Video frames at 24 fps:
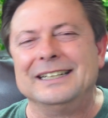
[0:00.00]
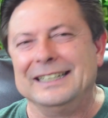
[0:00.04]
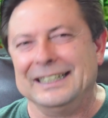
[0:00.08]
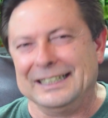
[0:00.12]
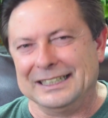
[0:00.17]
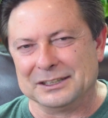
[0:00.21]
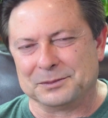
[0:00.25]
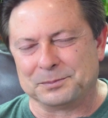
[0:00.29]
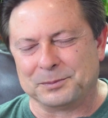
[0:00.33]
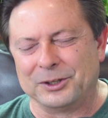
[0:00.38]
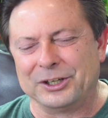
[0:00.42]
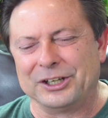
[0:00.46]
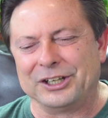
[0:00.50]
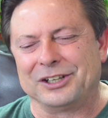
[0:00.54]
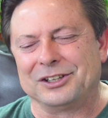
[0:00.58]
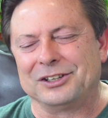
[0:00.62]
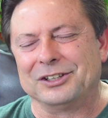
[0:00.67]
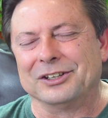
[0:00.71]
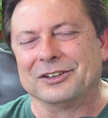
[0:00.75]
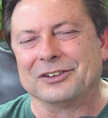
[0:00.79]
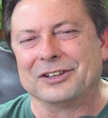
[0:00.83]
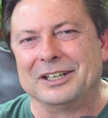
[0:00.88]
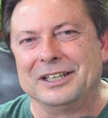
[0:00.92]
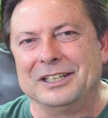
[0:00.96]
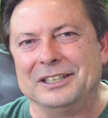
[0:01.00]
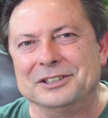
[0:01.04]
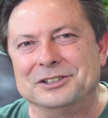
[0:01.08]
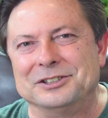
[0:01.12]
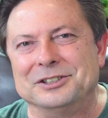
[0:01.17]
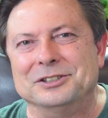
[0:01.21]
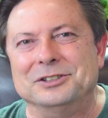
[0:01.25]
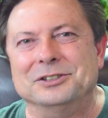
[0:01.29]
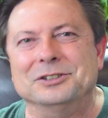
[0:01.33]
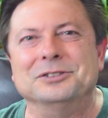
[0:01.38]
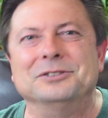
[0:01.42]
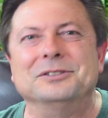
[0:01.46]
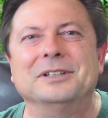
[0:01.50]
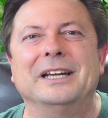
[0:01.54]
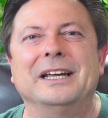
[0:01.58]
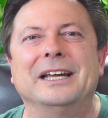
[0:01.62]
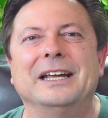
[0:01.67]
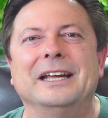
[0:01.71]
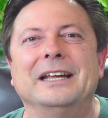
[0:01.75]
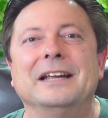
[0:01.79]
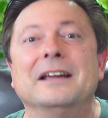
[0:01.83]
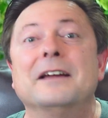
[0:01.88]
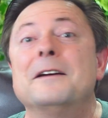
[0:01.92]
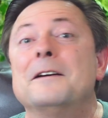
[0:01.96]
is pretty clear that he should do
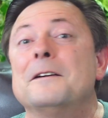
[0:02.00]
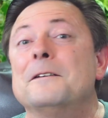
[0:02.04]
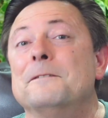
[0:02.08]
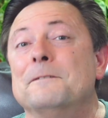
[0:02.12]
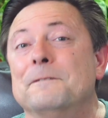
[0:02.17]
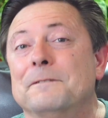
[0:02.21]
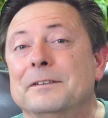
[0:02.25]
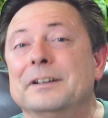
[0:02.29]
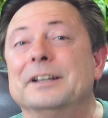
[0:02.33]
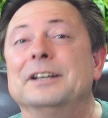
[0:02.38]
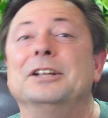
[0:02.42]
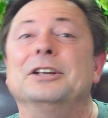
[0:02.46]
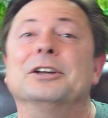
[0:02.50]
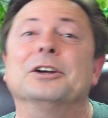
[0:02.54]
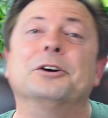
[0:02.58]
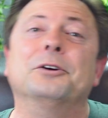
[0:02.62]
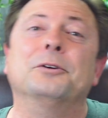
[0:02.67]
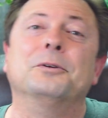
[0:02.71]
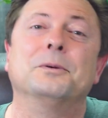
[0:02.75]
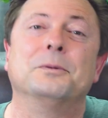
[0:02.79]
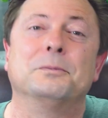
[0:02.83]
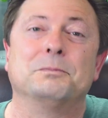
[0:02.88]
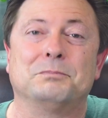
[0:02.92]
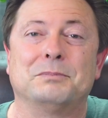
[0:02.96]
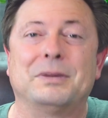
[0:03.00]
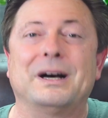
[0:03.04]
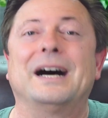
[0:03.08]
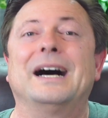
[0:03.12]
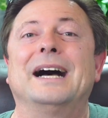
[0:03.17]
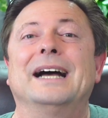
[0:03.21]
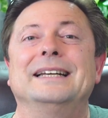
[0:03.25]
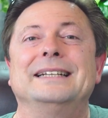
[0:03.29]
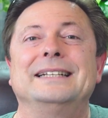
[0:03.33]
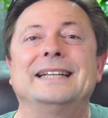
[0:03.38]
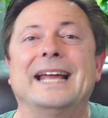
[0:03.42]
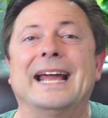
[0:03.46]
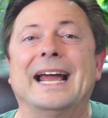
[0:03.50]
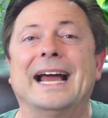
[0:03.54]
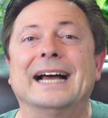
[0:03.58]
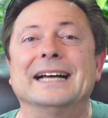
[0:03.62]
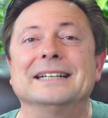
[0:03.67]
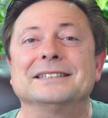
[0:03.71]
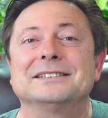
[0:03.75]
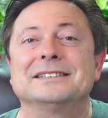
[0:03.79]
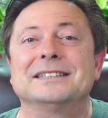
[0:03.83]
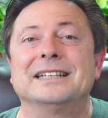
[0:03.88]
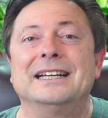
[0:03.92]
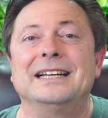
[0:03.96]
a video
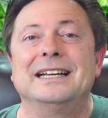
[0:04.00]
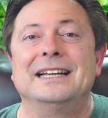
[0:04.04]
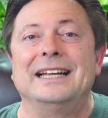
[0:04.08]
podcast